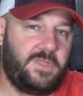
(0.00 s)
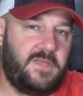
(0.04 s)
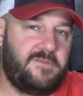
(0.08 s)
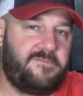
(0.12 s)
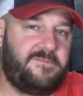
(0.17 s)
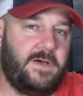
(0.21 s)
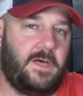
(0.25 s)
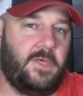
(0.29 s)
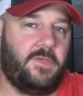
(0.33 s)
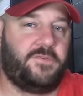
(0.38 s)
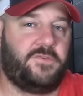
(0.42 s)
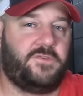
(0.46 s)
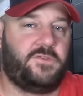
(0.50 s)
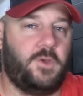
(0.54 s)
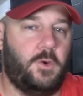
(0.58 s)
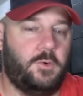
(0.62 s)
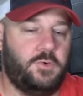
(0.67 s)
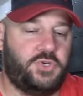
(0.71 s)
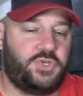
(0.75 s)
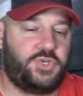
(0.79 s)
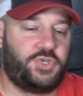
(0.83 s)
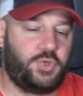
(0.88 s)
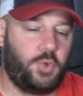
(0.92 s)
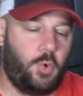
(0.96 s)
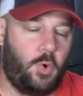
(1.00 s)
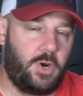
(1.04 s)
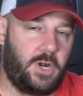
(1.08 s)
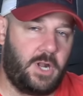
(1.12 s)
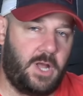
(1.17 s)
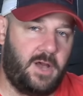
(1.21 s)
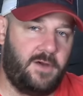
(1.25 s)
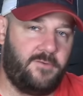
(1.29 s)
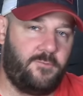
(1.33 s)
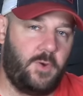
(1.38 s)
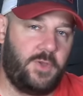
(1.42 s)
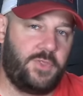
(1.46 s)
they fell so short
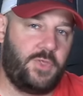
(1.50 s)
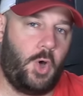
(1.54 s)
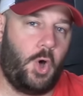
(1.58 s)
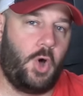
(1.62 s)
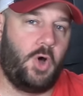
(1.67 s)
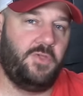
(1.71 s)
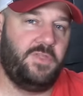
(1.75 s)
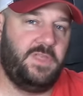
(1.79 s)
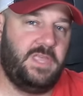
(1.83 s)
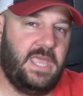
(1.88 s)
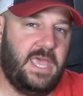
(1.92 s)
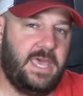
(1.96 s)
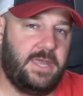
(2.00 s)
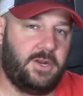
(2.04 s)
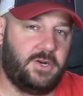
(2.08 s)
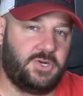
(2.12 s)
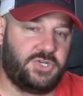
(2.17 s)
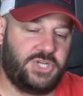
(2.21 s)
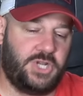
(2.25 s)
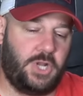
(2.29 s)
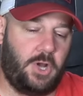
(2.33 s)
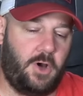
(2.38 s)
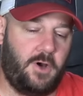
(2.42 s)
of with all the energy,